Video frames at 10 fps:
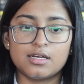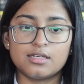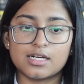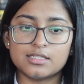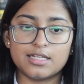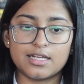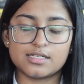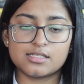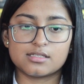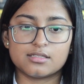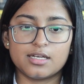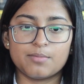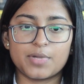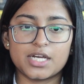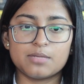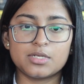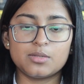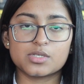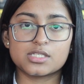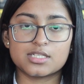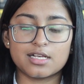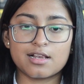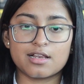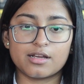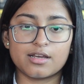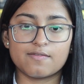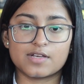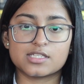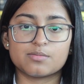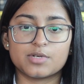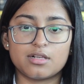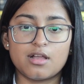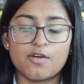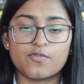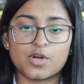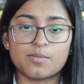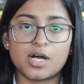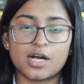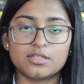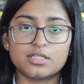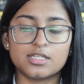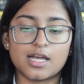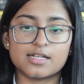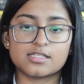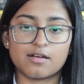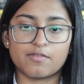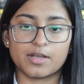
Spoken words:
Nonetheless, the impediment was still clearly visible from 100 yards away.